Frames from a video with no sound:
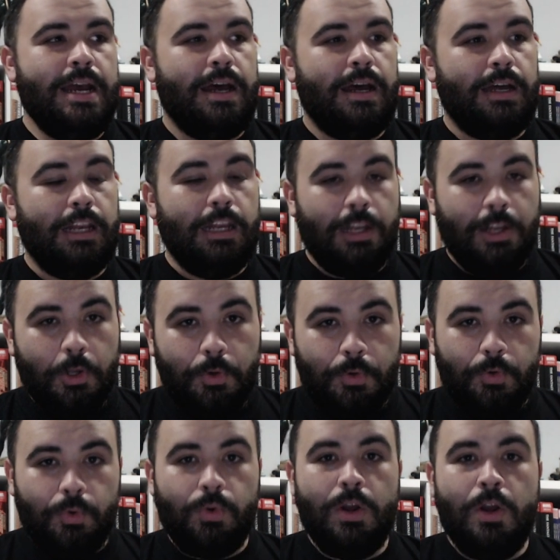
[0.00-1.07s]
uh,
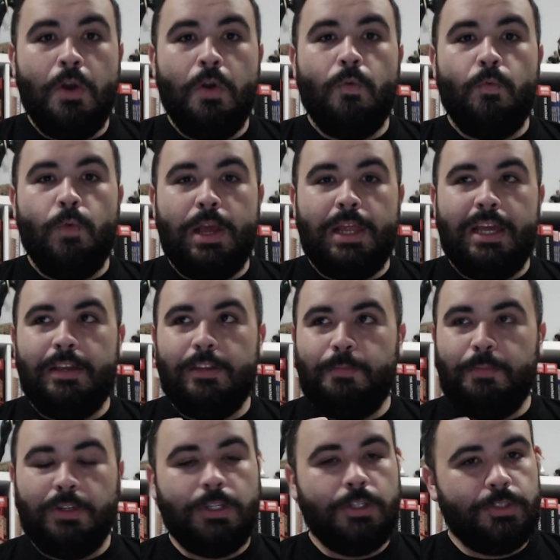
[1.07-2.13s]
Lou with his
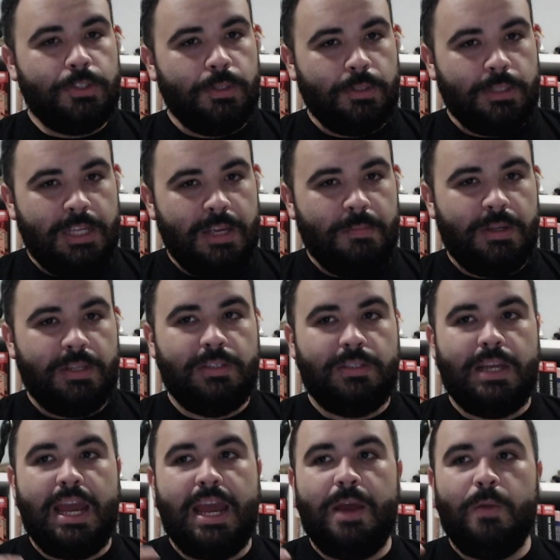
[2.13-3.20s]
personal demons
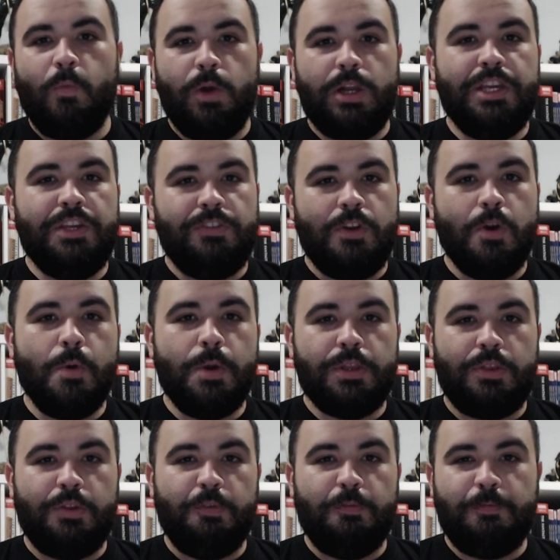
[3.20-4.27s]
and what he's going
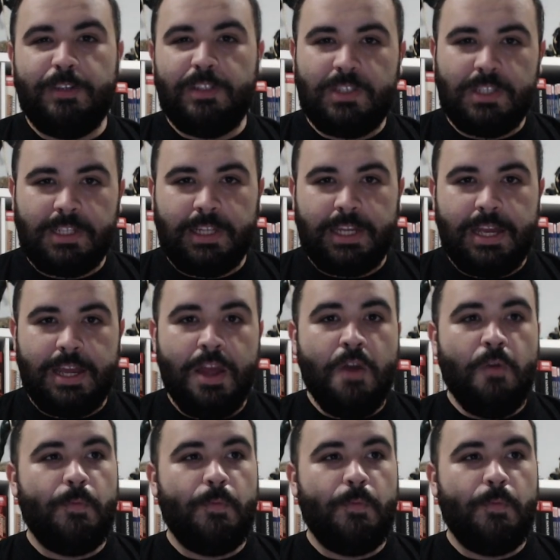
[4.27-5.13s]
through physically